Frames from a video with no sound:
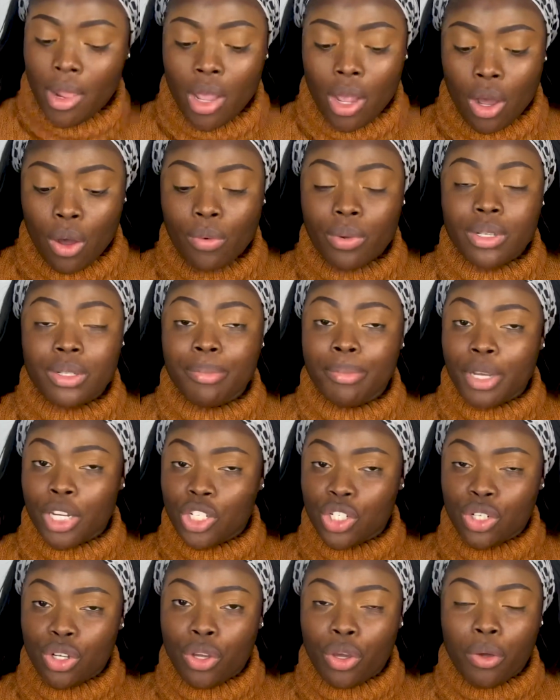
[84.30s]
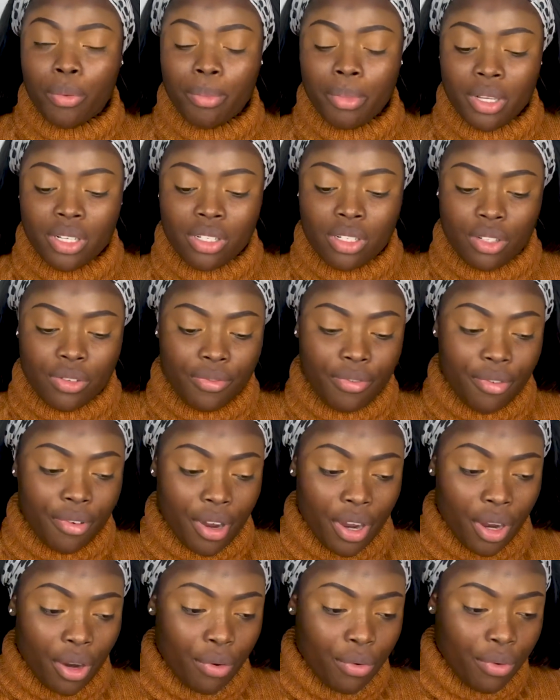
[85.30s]
Always make sure your base is
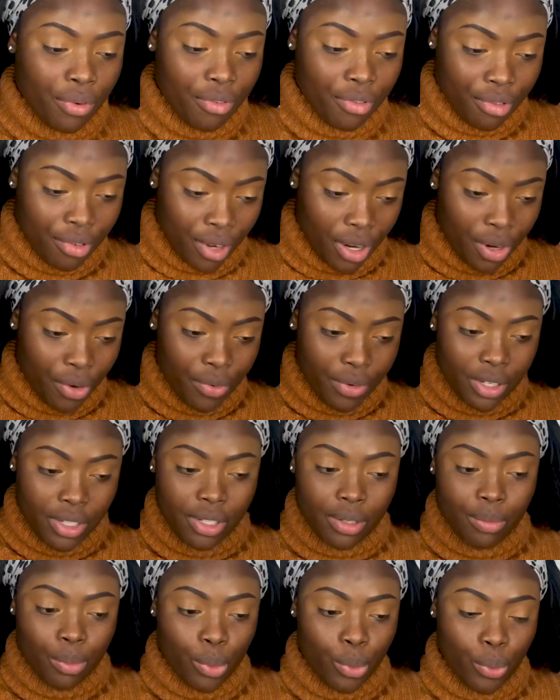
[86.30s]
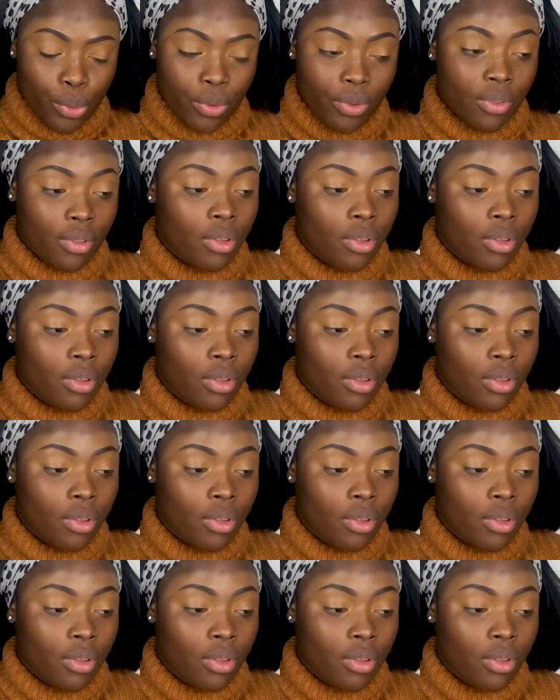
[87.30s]
very, very smooth.